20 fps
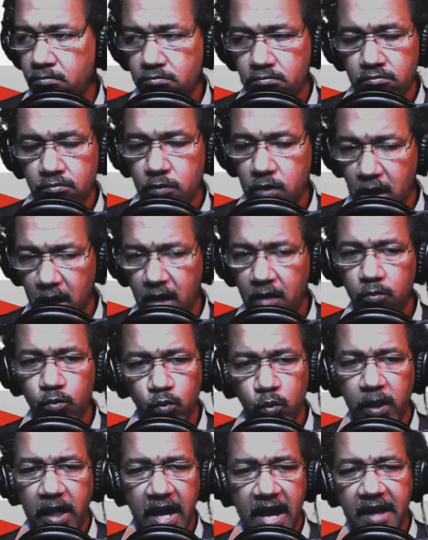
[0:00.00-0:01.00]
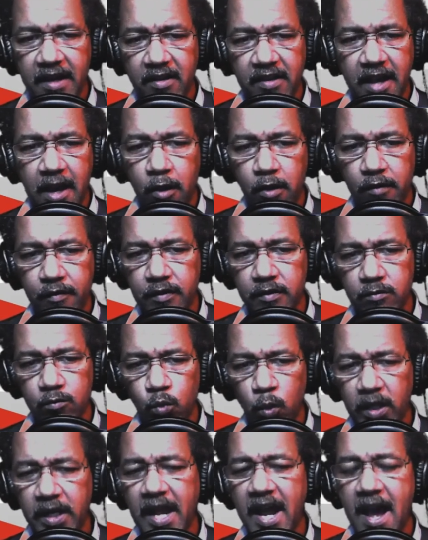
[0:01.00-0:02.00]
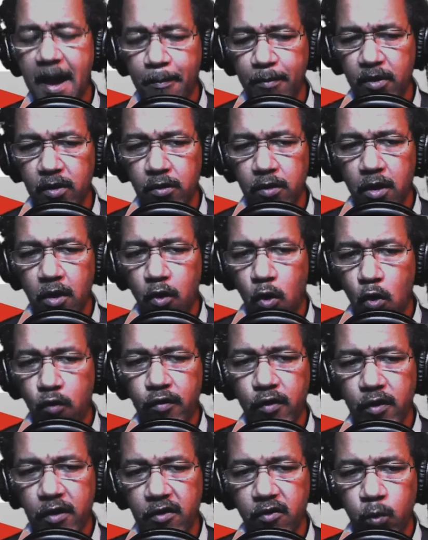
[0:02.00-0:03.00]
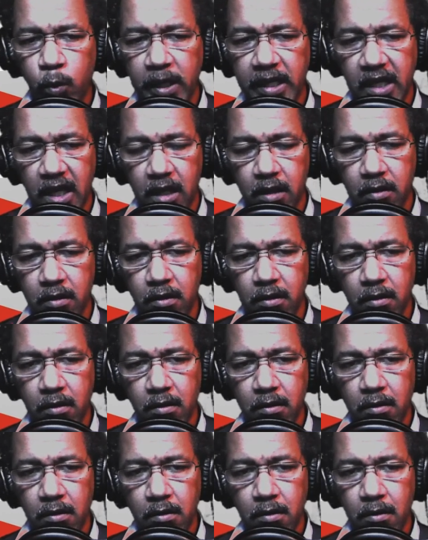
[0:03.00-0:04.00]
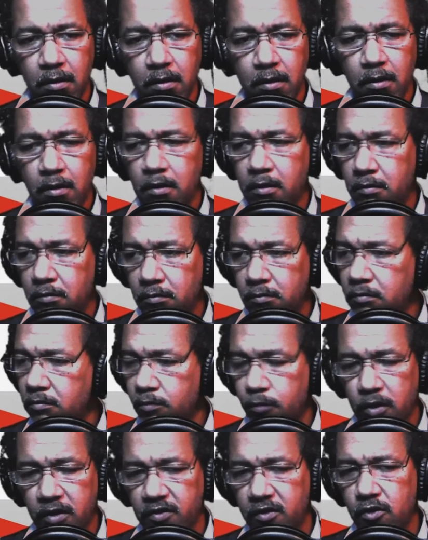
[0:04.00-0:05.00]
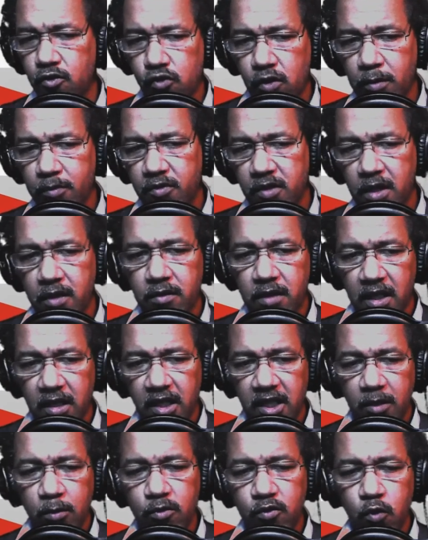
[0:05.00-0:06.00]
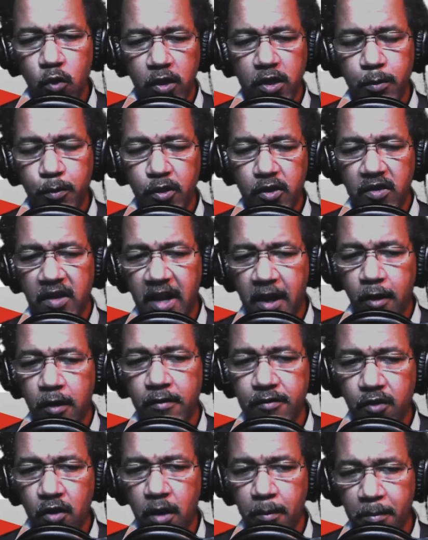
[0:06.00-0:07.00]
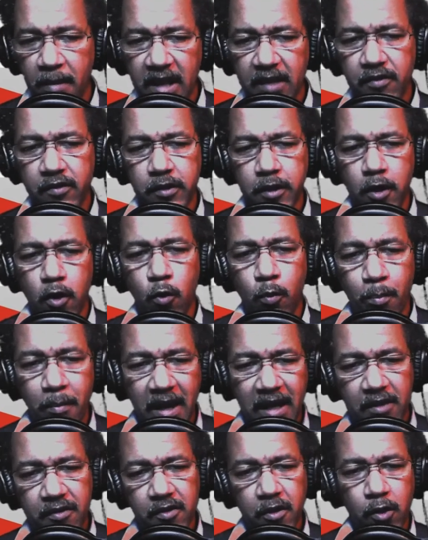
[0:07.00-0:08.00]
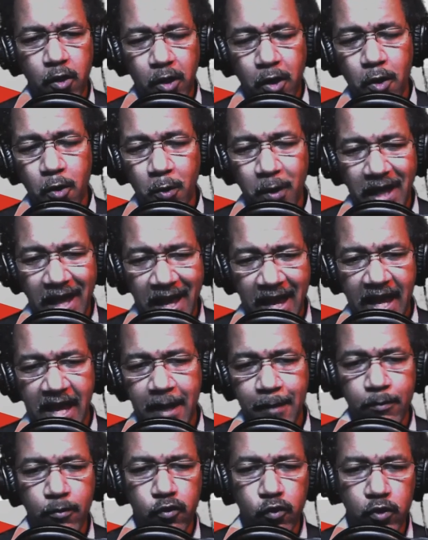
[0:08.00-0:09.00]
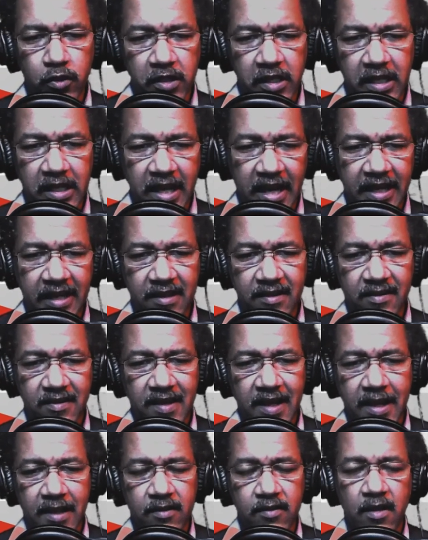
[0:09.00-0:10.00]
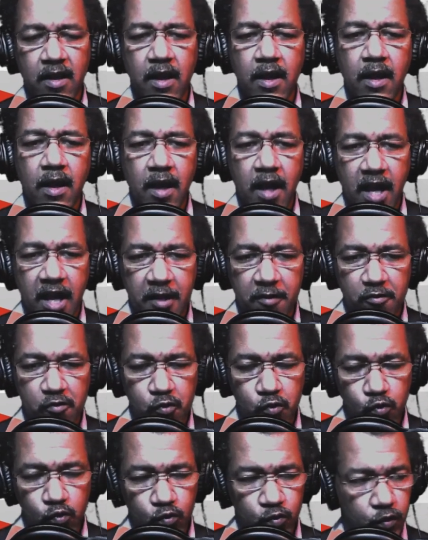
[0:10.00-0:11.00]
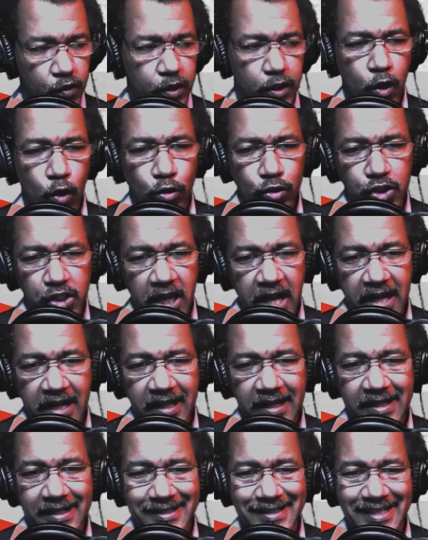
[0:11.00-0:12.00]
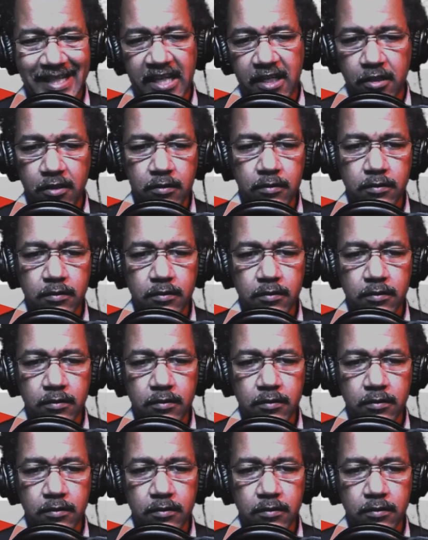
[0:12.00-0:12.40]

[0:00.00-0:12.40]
Yeah, we had a tariff, and what happened over this weekend? President Trump said that he was going to put tariffs on Mexico. Mexico came to the United States and negotiated a deal.